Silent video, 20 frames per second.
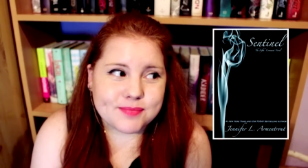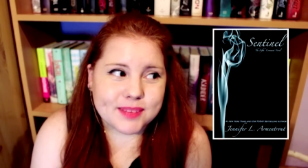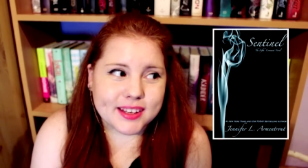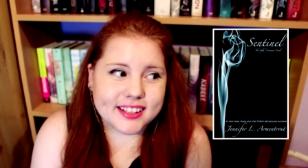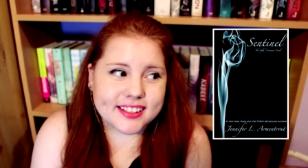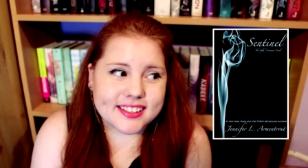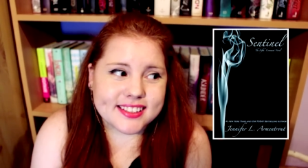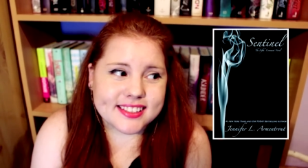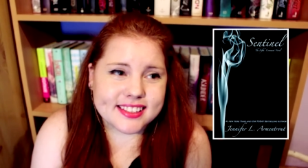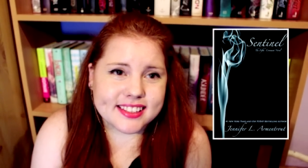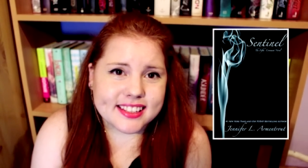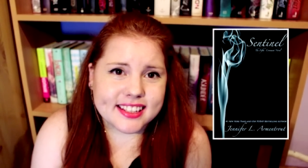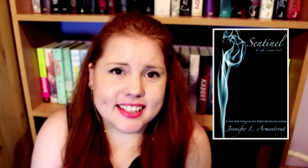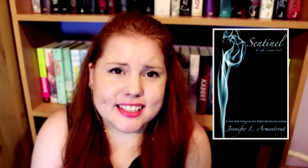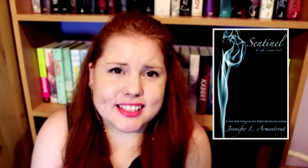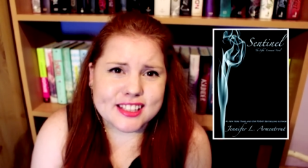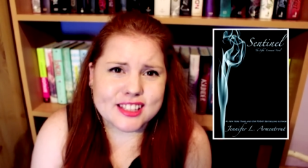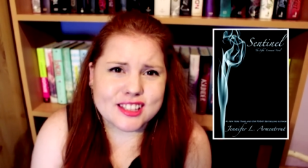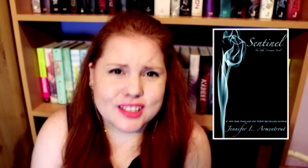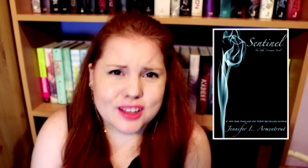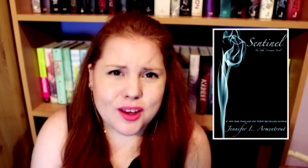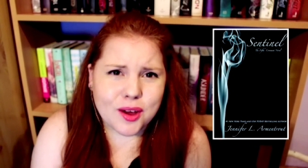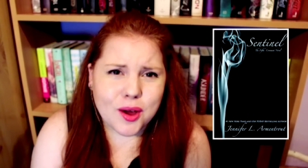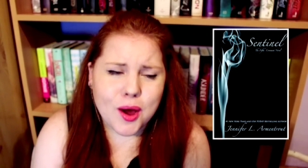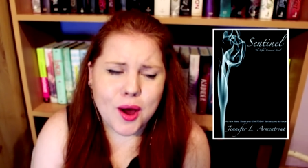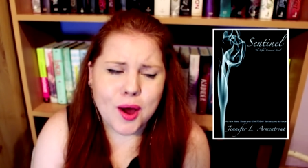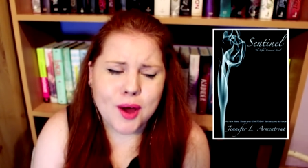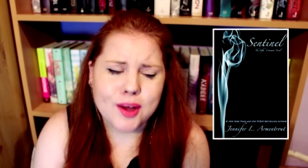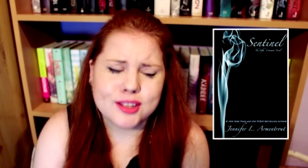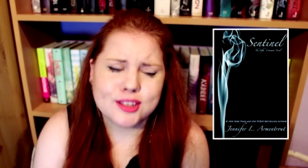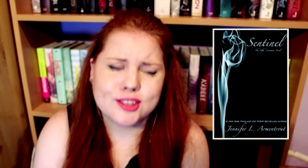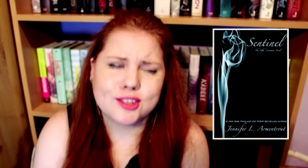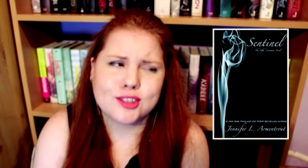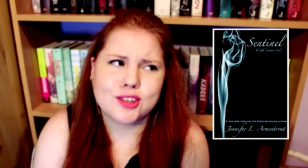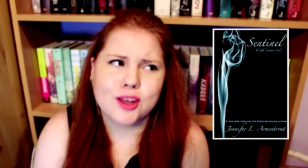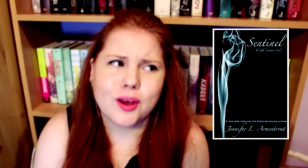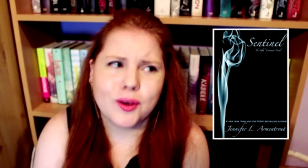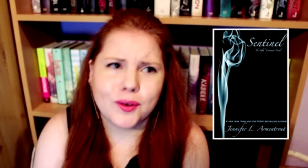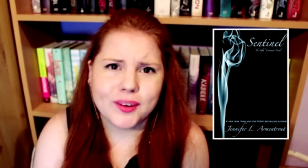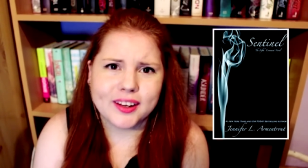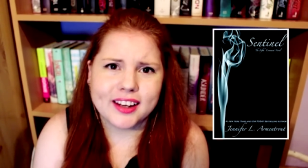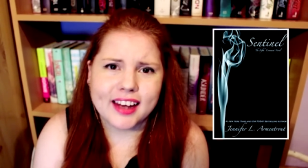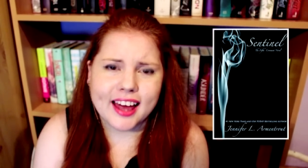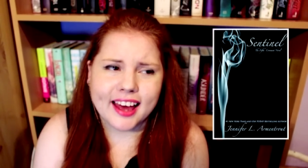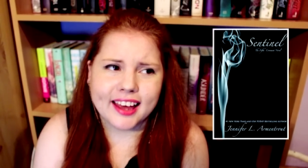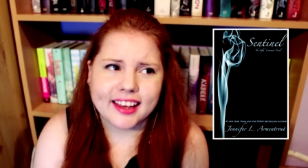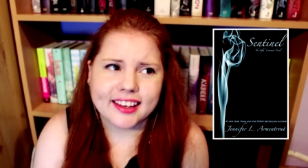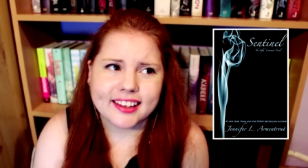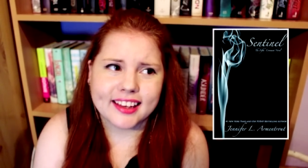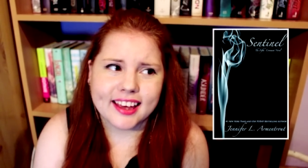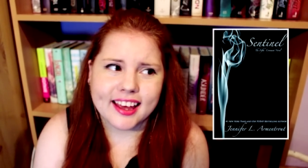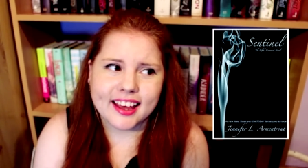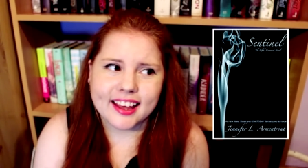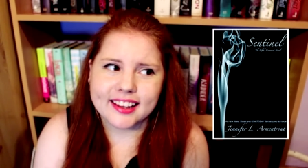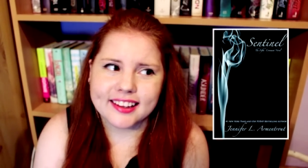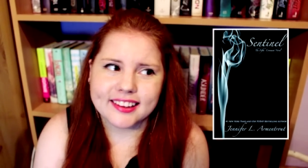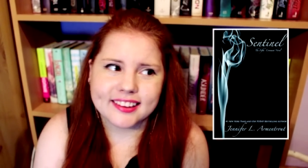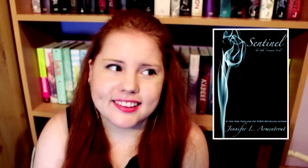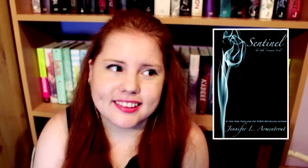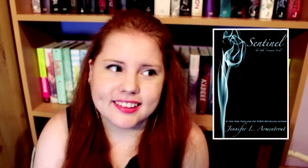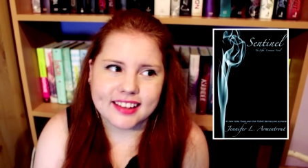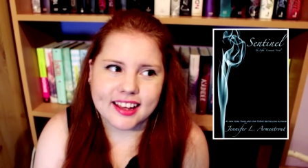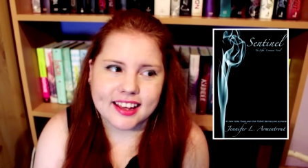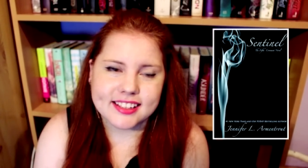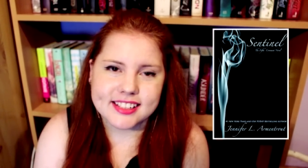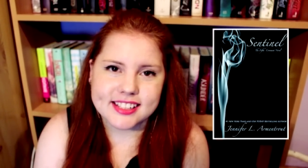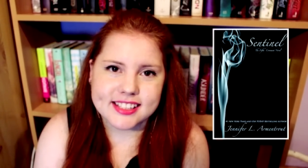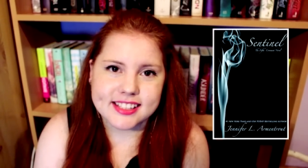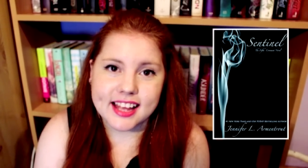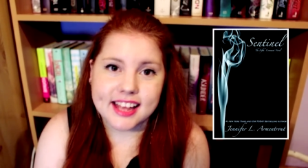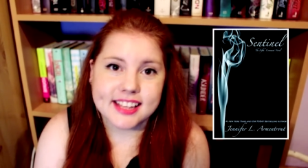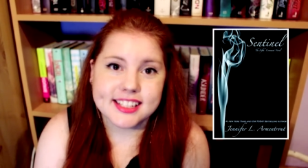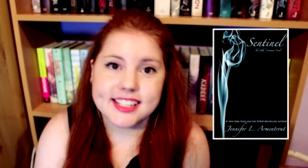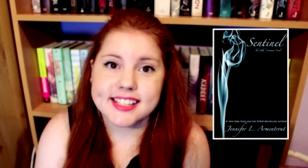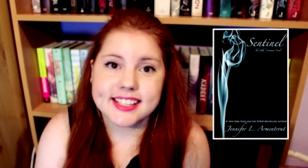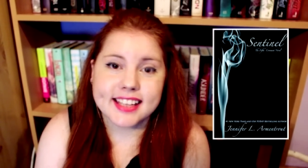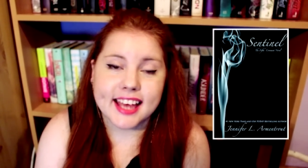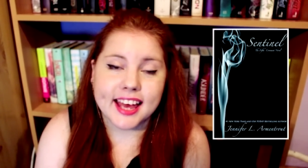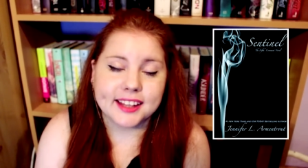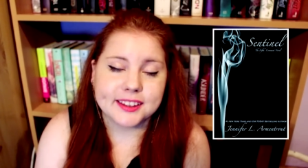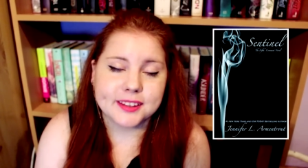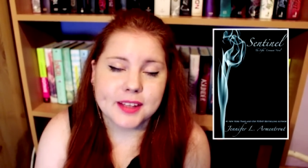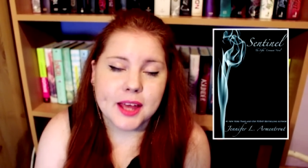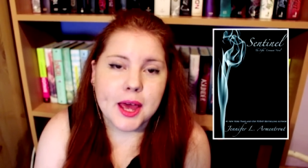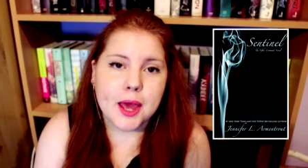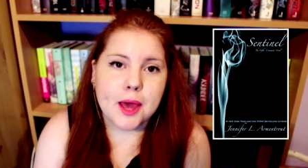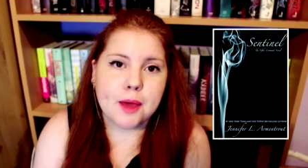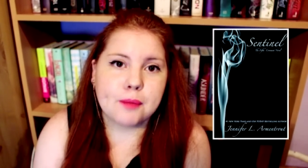because it's so alike, and I just can't.